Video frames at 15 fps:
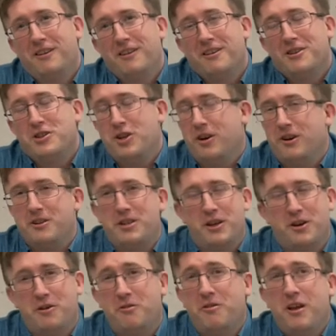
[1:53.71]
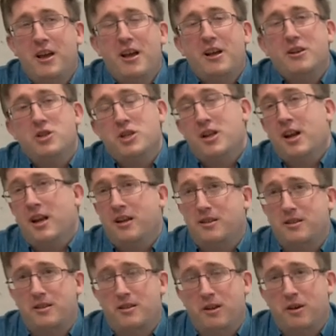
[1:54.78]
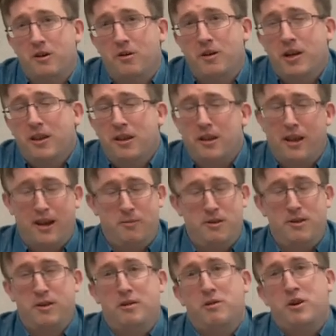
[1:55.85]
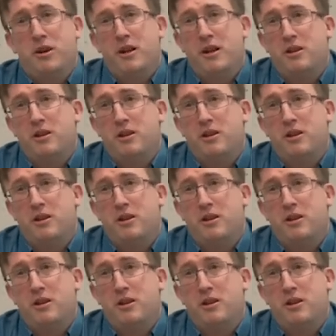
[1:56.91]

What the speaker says: Sure. So genetics. So in the cannabis community,